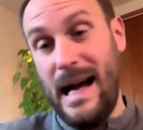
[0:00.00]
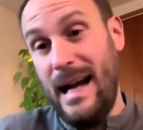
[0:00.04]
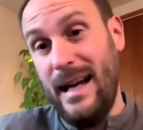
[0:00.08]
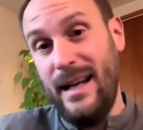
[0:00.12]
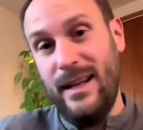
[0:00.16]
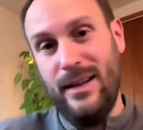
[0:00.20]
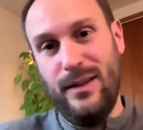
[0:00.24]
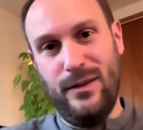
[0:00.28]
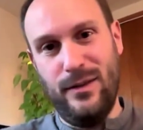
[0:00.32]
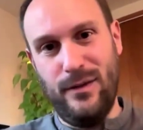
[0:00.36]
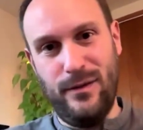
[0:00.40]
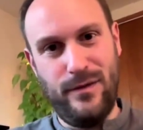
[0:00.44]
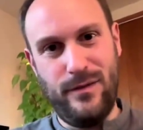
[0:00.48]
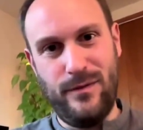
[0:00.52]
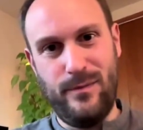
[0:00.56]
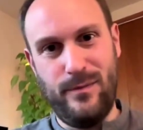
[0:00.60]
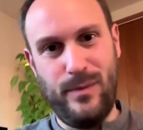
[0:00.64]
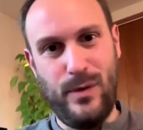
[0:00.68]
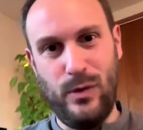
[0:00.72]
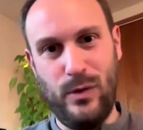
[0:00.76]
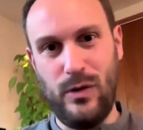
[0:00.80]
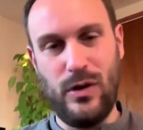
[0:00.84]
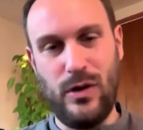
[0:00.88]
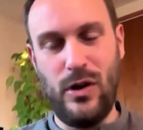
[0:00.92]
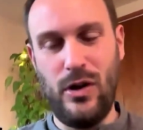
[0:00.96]
kind
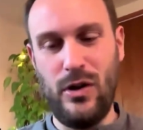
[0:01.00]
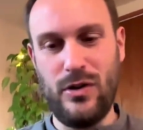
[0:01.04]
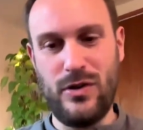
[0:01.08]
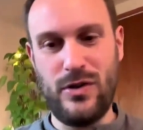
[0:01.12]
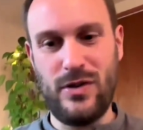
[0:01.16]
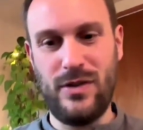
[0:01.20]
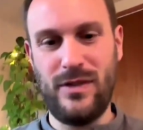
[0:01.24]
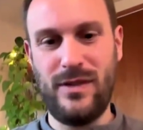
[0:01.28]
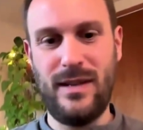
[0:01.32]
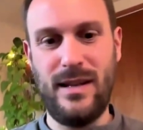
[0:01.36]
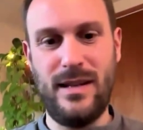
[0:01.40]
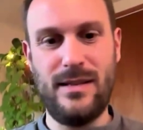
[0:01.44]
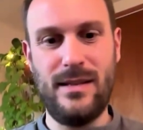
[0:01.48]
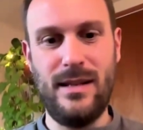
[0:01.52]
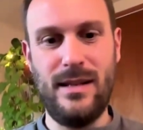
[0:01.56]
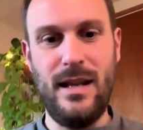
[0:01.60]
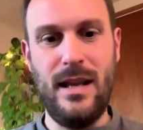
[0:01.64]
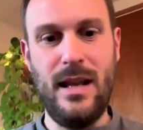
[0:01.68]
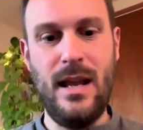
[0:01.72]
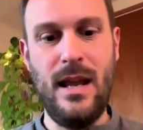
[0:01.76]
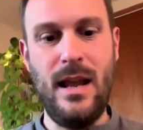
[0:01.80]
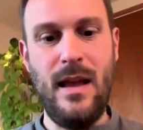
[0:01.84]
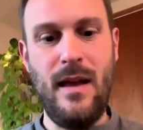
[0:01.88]
of pure consciousness.